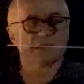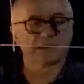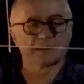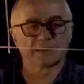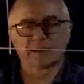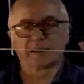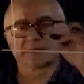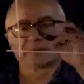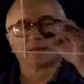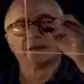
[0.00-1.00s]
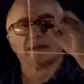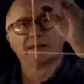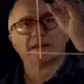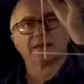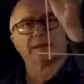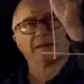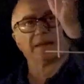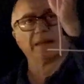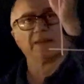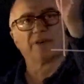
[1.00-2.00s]
that
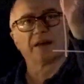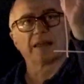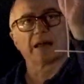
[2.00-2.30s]
if I